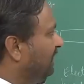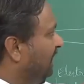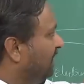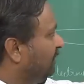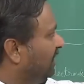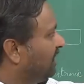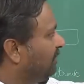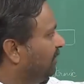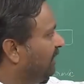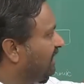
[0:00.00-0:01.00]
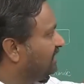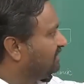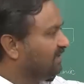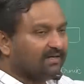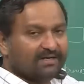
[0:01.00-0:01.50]
getting multiple packets
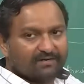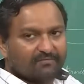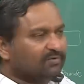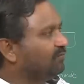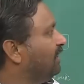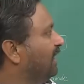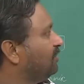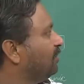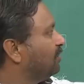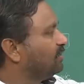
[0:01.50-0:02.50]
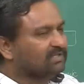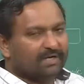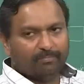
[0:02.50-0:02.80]
here which would like to go to the same